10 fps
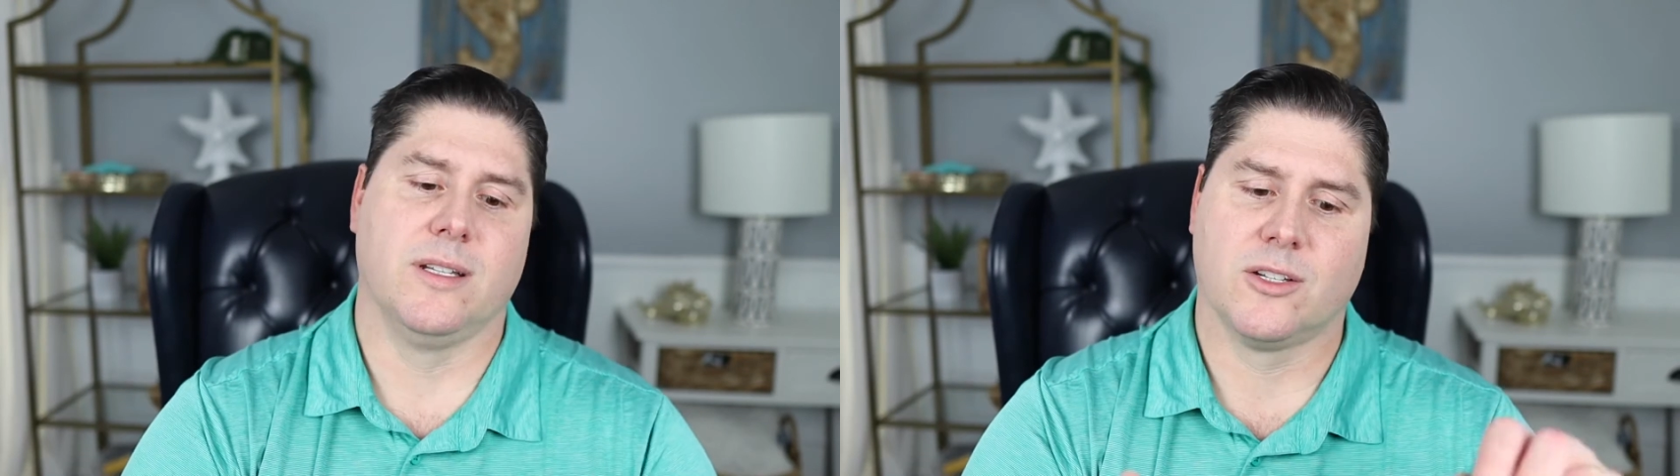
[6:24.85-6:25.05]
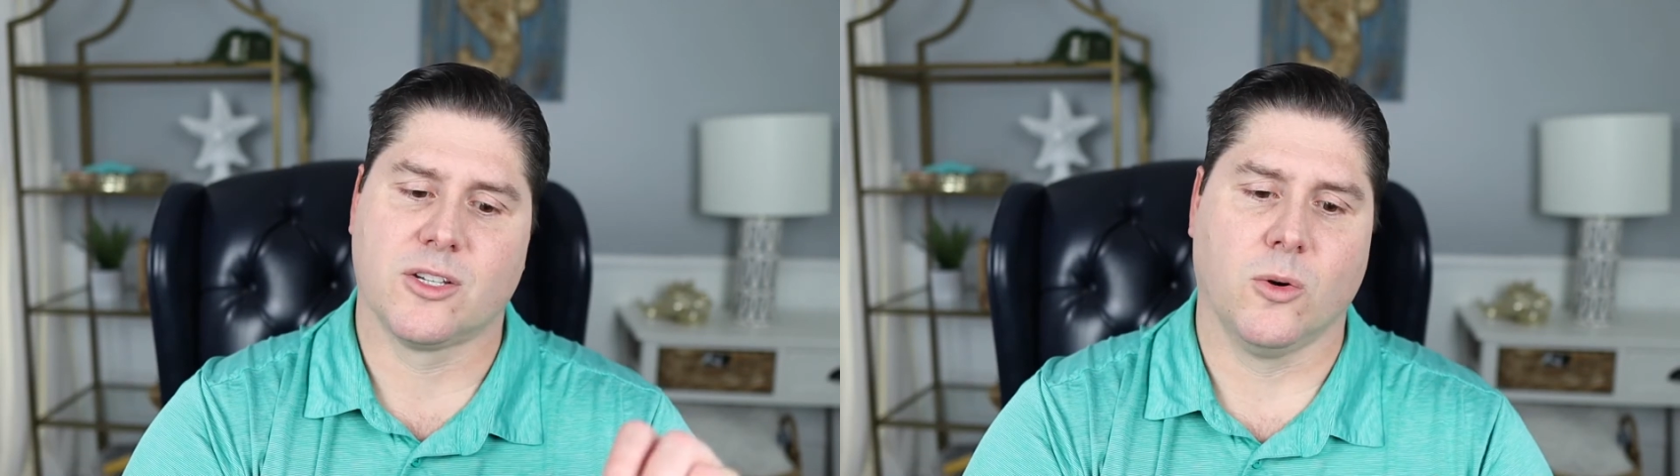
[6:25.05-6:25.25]

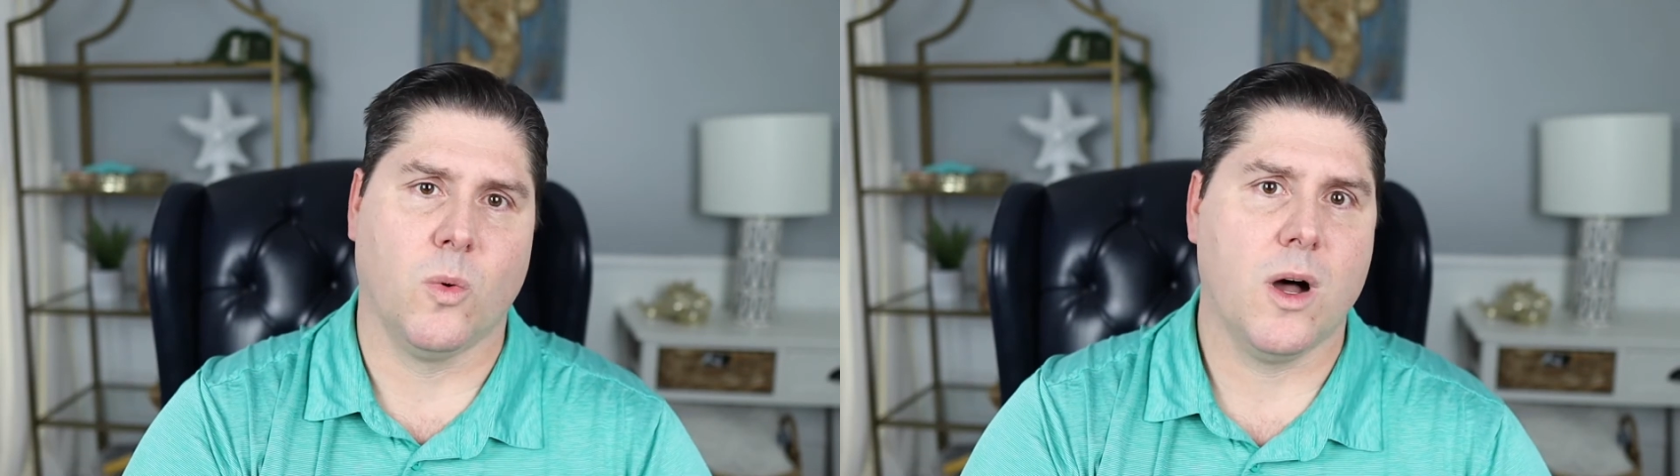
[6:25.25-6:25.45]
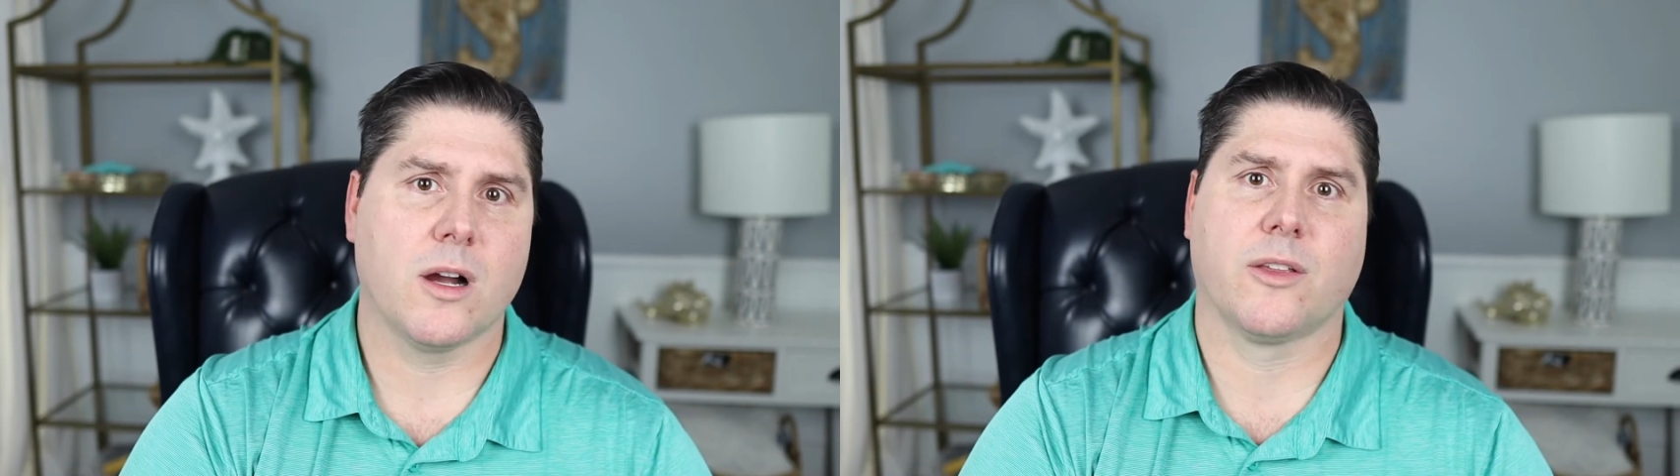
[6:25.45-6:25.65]
it's the
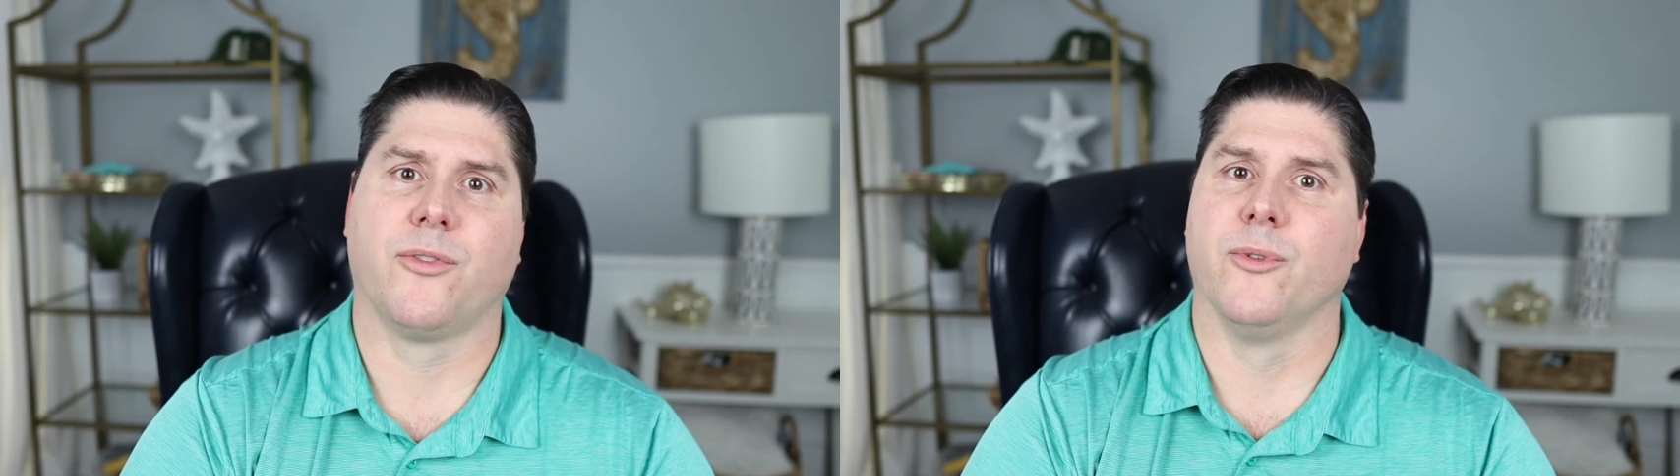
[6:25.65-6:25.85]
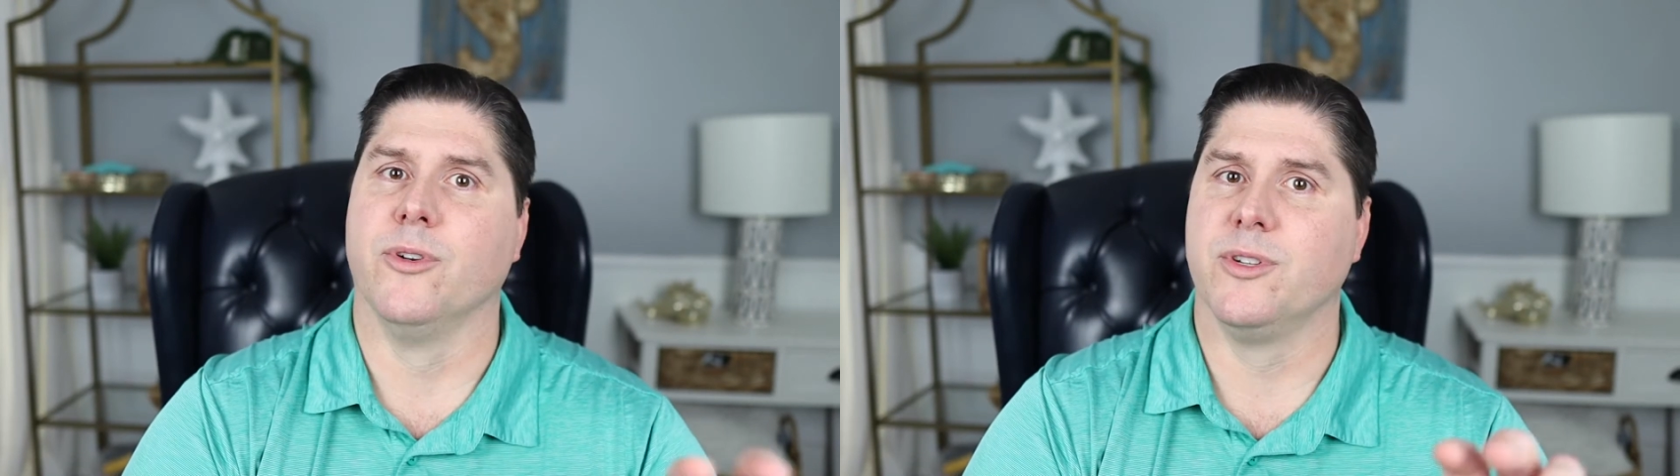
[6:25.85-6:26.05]

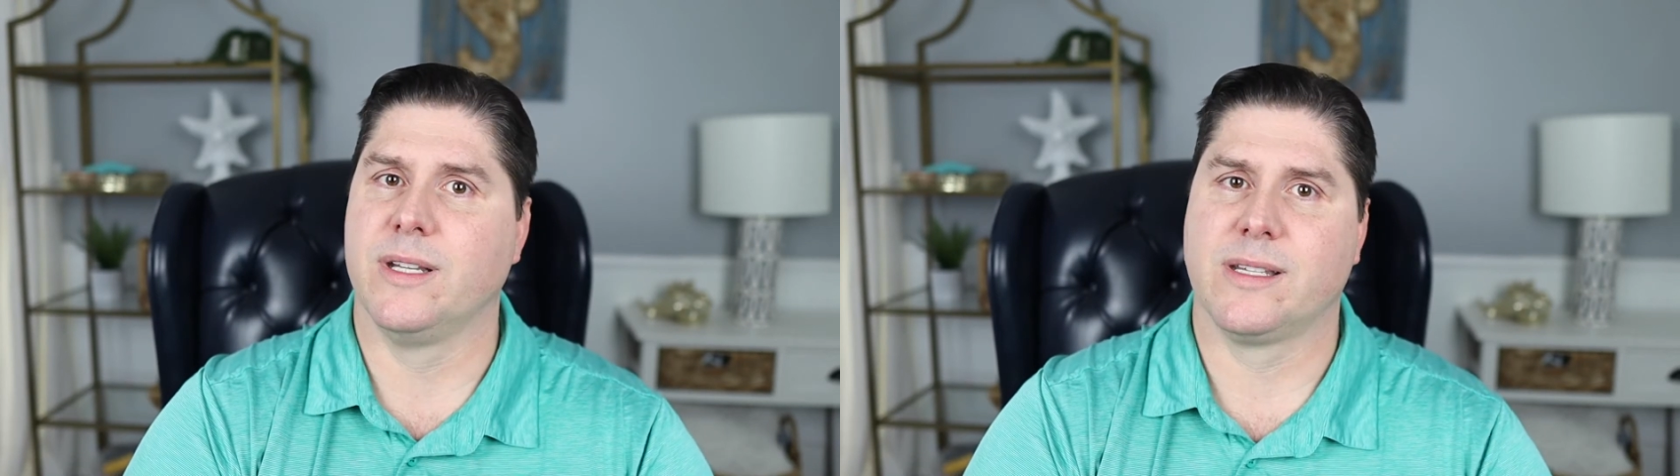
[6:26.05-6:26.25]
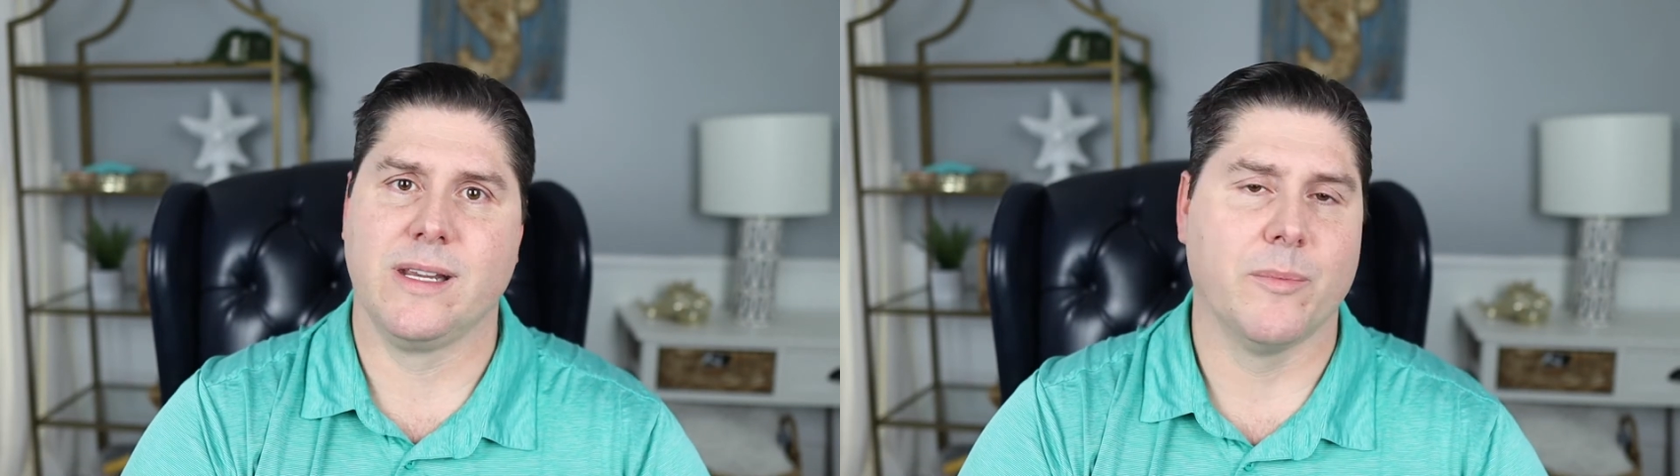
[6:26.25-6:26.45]
walkthroughs,
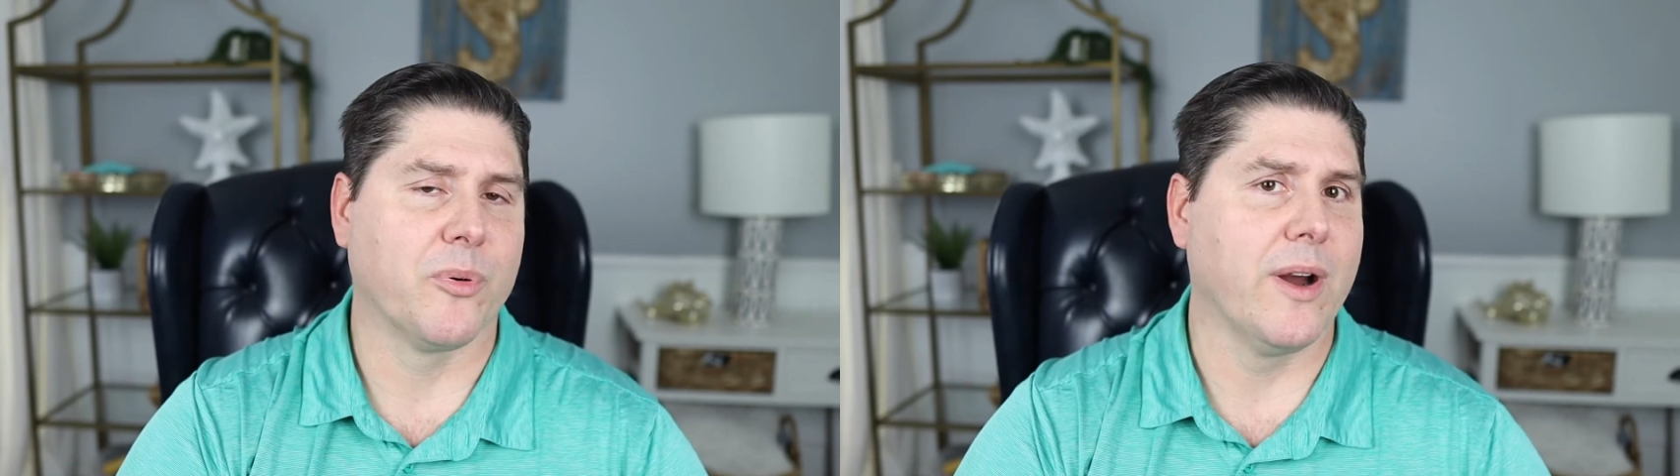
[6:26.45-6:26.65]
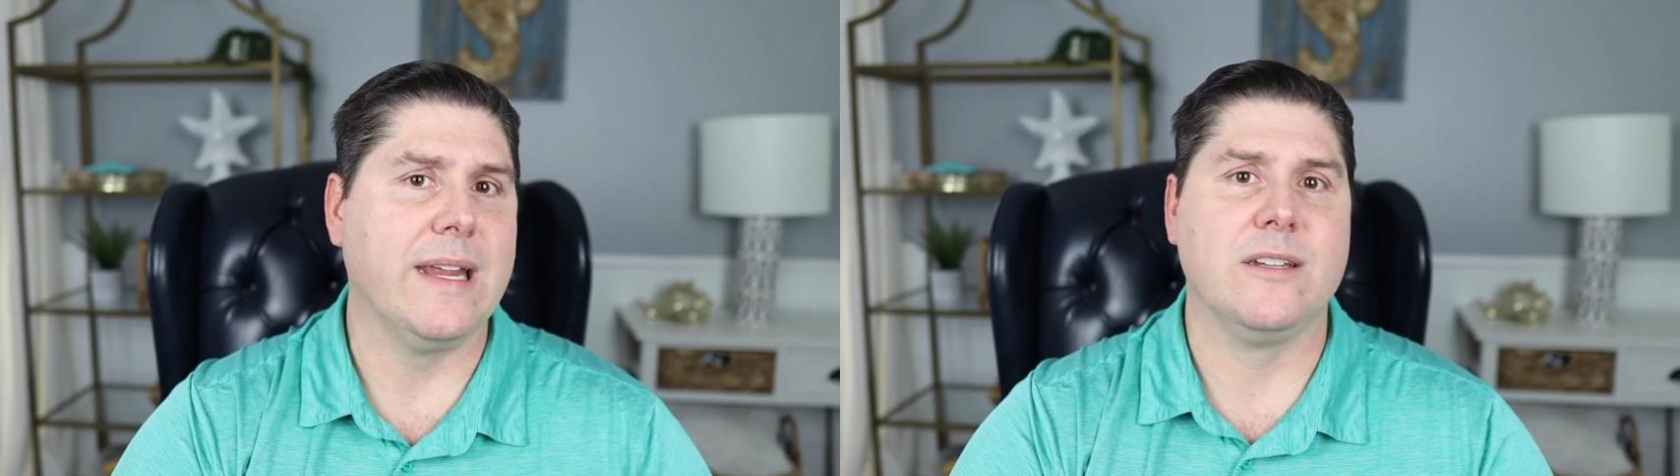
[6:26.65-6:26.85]
it's the
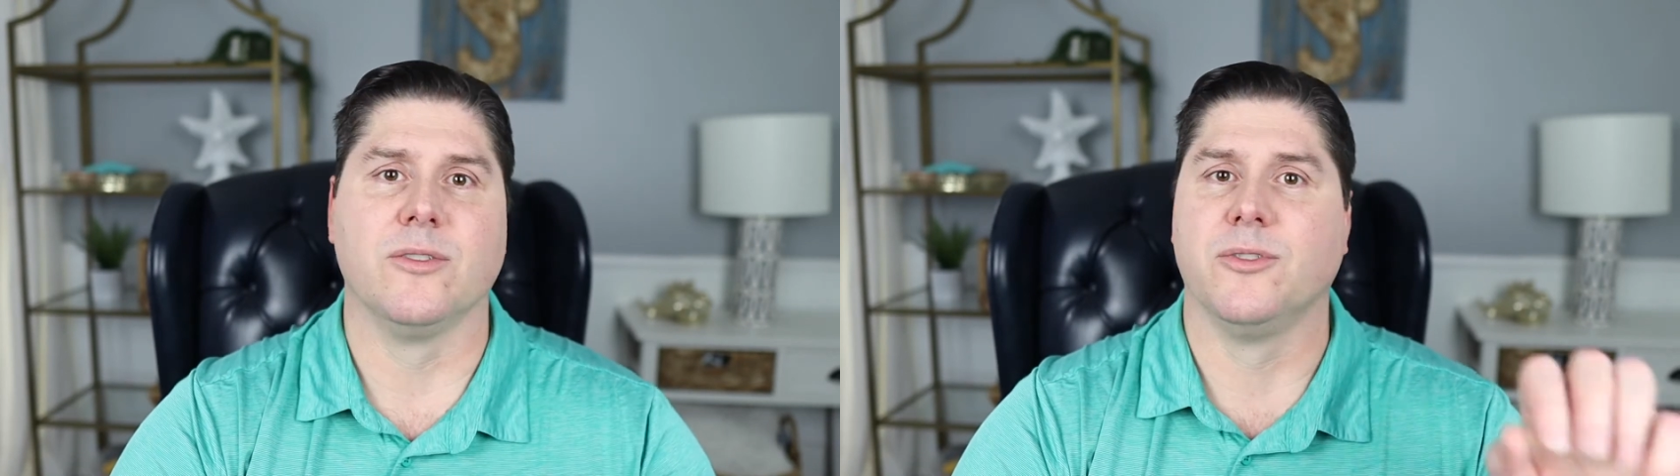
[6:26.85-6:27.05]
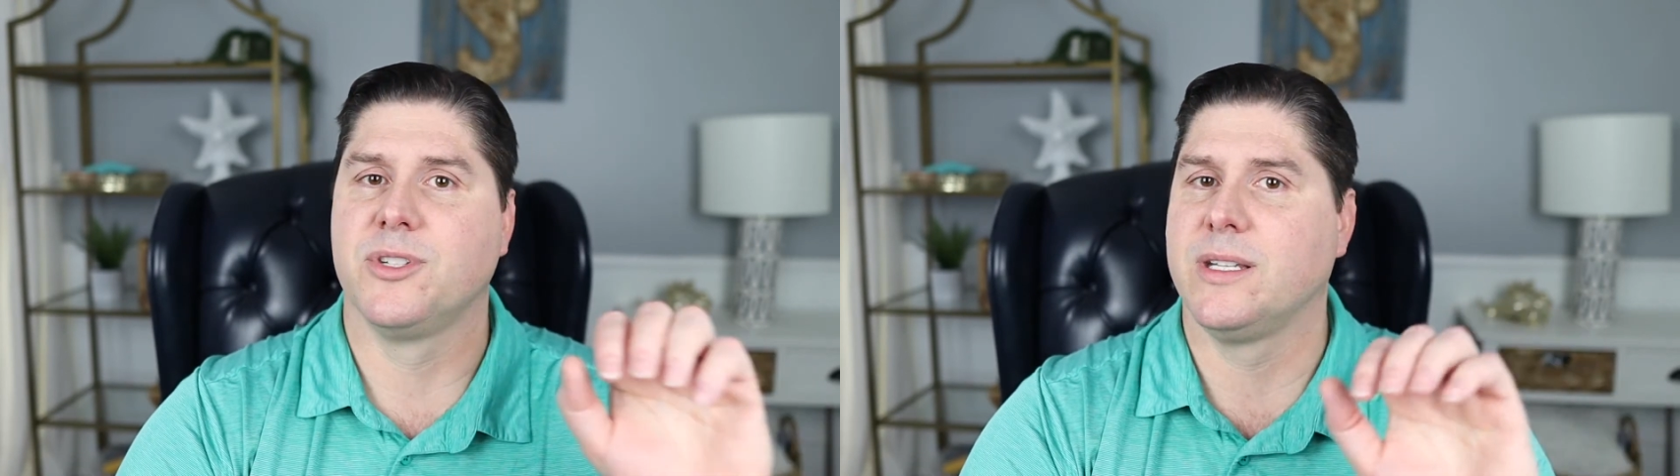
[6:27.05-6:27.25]

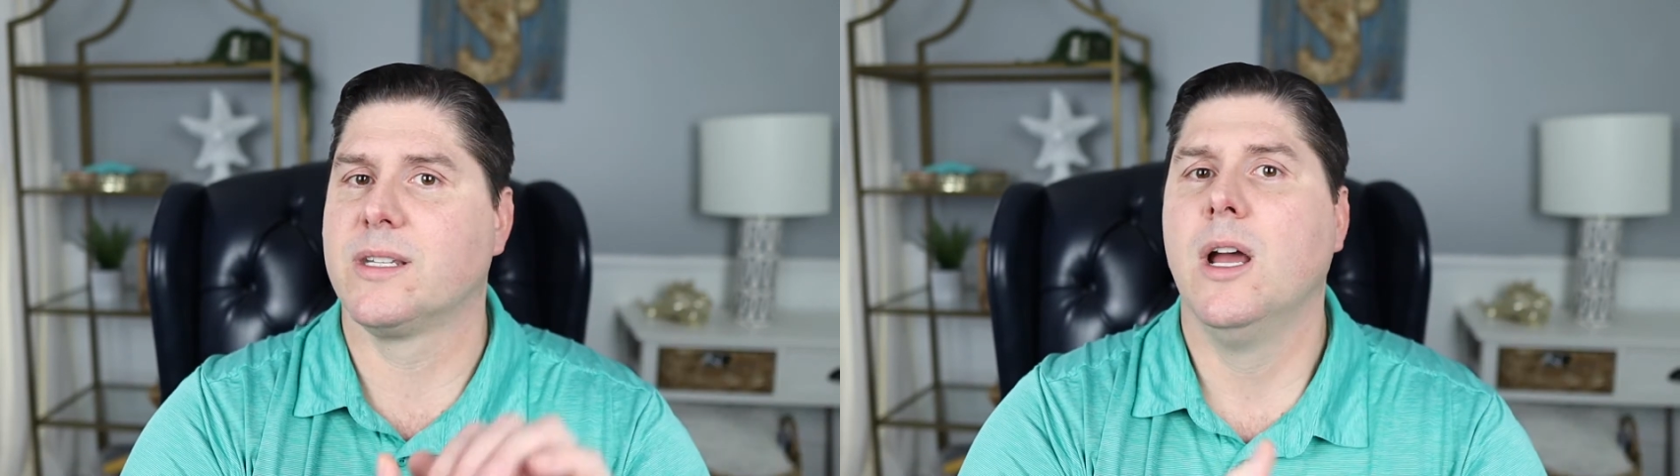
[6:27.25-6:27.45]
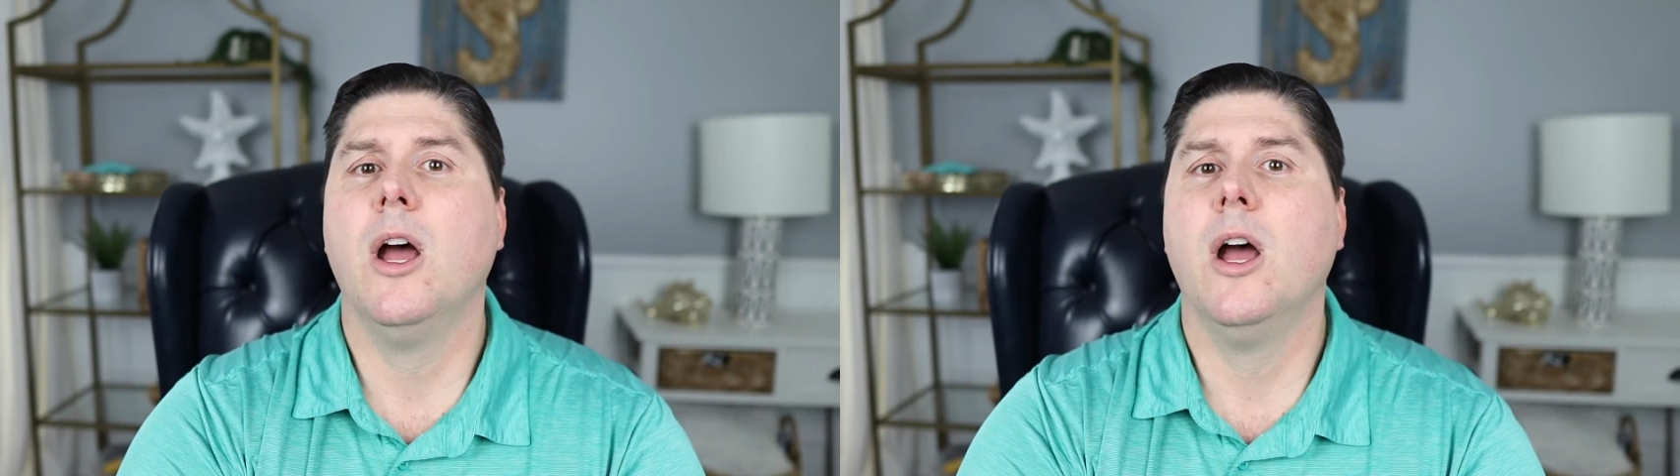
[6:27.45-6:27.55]
appraisals, it's